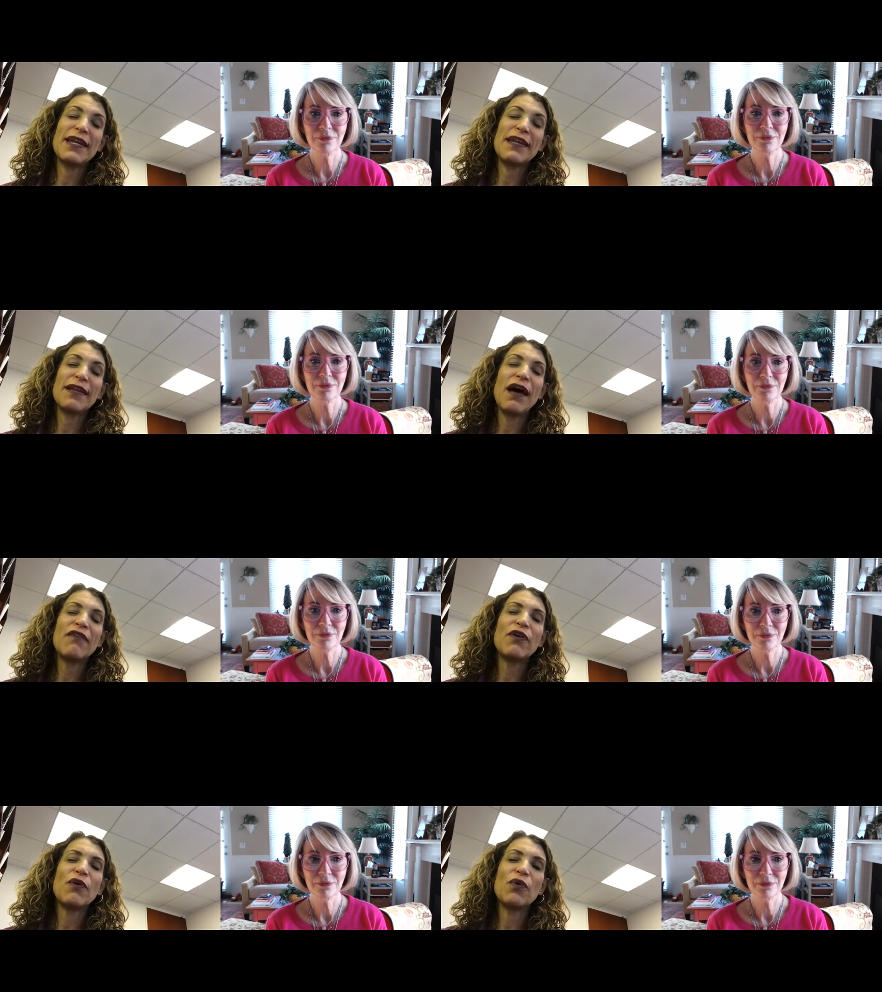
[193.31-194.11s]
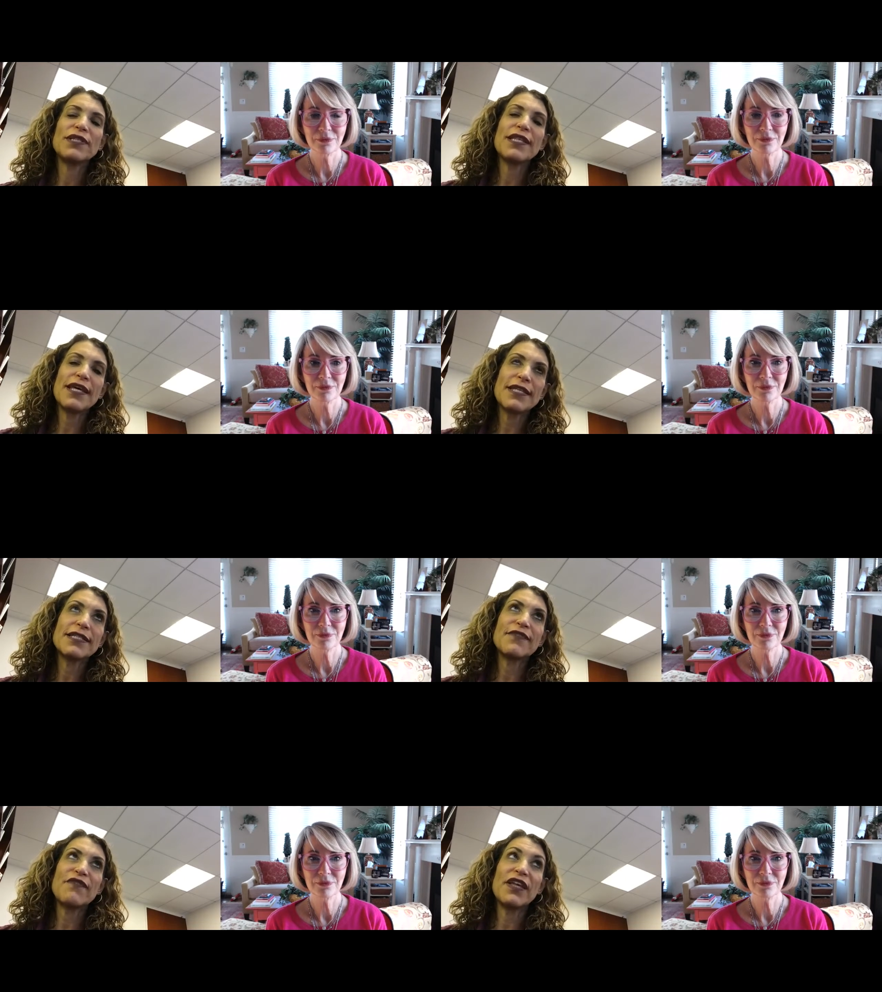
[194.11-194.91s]
Speaker 1: And a lot of it was
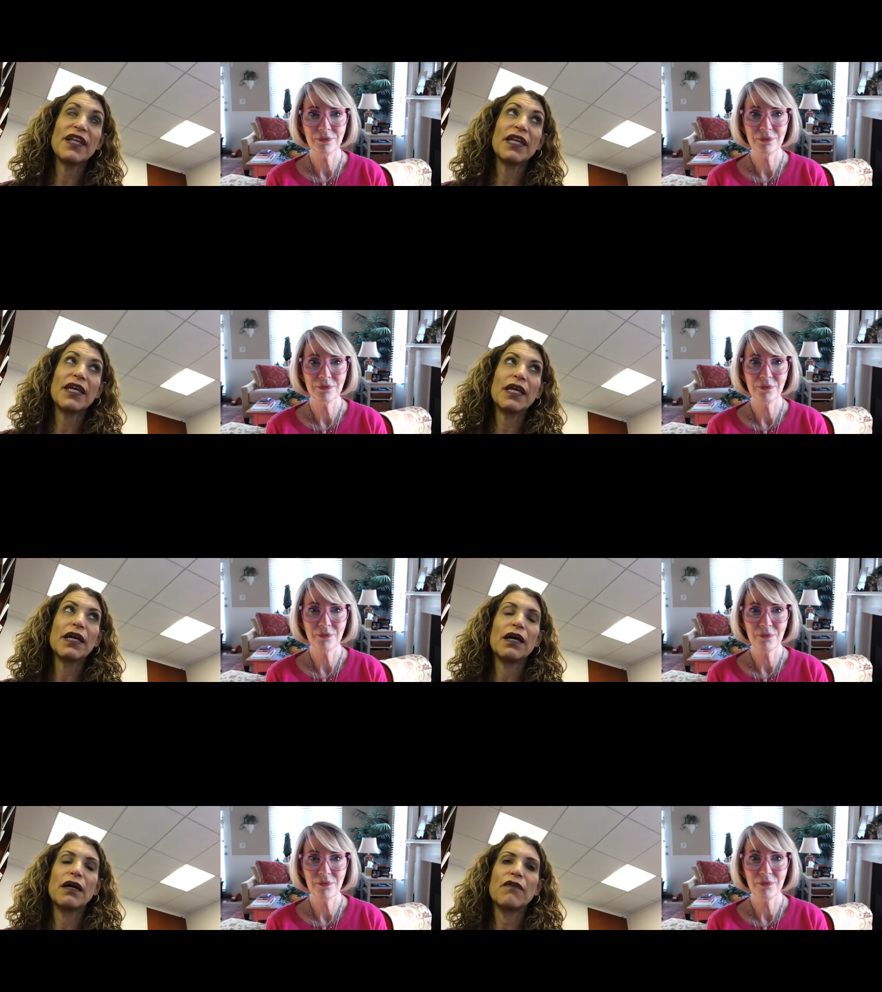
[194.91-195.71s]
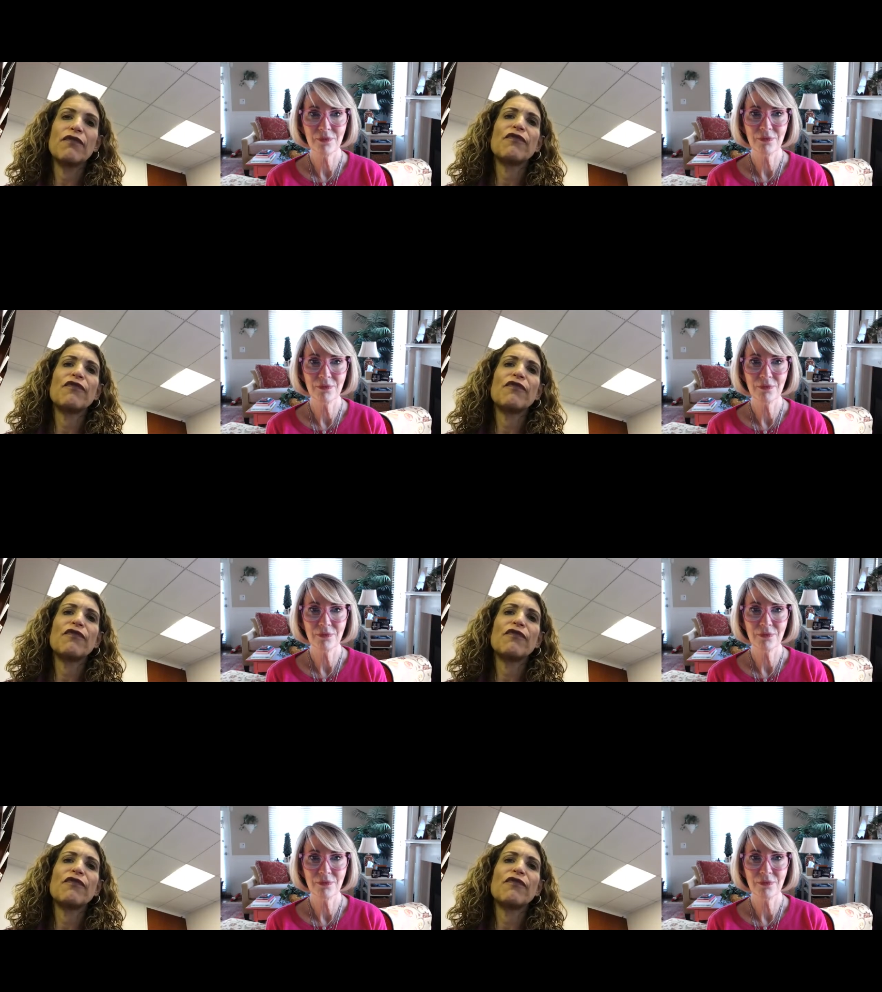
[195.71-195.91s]
this feeling of